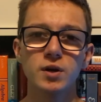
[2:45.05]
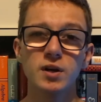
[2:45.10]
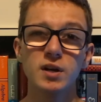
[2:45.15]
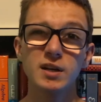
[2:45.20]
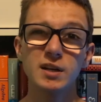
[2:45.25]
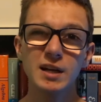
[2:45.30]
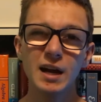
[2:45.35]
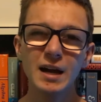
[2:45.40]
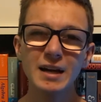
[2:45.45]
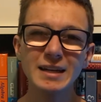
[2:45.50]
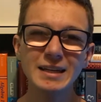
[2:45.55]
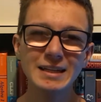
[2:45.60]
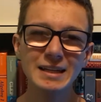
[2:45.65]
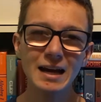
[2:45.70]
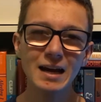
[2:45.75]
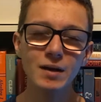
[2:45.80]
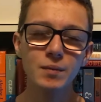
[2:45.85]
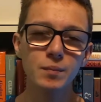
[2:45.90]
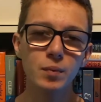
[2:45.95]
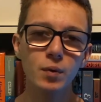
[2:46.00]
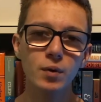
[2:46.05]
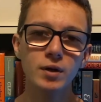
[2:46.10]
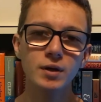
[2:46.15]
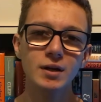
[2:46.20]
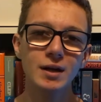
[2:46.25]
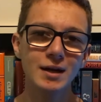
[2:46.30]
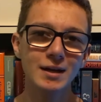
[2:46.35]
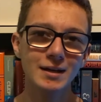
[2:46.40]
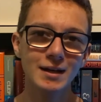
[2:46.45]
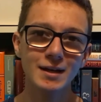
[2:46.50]

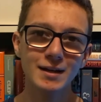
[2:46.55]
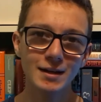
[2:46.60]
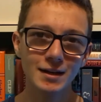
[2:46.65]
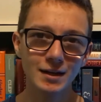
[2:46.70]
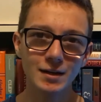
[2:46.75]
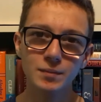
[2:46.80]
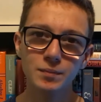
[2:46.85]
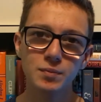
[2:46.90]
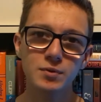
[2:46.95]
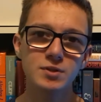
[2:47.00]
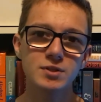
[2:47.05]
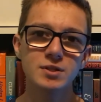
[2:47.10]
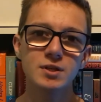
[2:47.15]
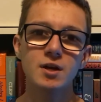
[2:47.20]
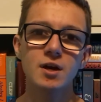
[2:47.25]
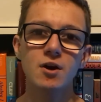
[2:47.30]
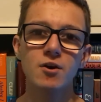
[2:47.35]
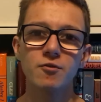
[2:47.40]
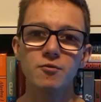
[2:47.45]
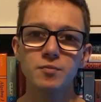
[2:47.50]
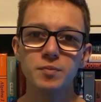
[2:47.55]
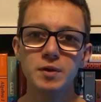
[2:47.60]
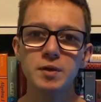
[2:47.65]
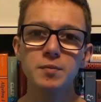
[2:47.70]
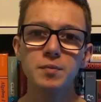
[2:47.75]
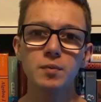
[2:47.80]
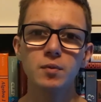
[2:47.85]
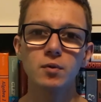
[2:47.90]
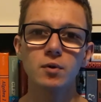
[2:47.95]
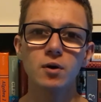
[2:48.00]
99.999% of
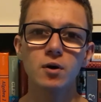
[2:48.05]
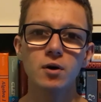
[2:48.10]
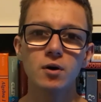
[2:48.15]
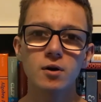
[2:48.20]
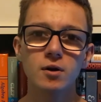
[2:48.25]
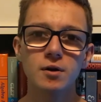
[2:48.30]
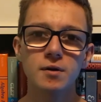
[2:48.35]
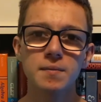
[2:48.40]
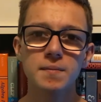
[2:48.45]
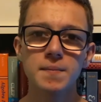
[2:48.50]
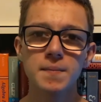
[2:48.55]
people are.